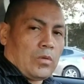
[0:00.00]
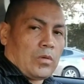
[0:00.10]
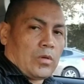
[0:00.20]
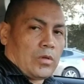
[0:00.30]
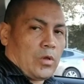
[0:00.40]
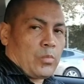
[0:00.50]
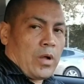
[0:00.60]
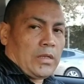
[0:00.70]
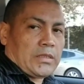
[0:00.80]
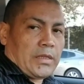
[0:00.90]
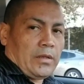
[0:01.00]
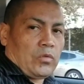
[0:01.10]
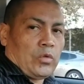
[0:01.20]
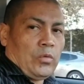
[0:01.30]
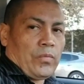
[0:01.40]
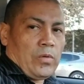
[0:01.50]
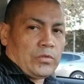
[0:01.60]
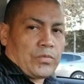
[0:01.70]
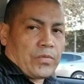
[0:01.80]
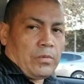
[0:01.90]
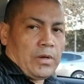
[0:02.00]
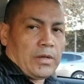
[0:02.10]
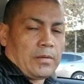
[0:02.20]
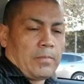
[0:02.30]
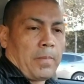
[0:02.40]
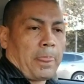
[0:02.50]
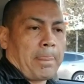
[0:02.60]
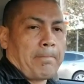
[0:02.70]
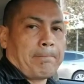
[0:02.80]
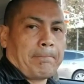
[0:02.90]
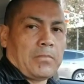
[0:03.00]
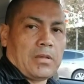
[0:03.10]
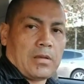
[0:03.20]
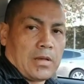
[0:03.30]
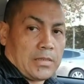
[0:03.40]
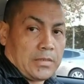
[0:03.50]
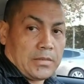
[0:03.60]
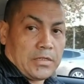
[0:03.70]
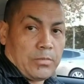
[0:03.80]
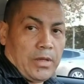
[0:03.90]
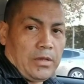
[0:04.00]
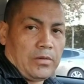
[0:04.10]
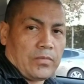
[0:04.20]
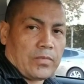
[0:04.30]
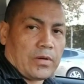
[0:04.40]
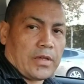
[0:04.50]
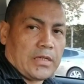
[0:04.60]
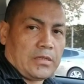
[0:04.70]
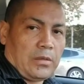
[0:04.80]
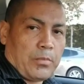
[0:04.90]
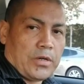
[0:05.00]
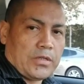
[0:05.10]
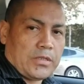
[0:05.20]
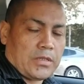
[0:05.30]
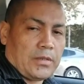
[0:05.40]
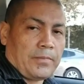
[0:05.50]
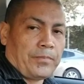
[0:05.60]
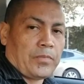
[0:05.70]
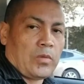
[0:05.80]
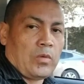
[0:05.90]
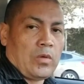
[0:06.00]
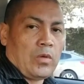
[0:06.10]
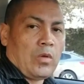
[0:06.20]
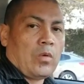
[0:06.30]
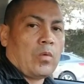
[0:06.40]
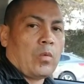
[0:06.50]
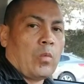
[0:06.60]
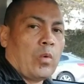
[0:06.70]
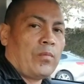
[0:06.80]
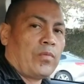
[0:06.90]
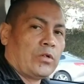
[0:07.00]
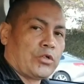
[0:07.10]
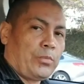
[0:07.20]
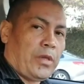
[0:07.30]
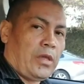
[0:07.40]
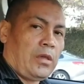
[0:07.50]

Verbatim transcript: you're probably saying two phones for what? I just explained for a case of emergency. One phone should be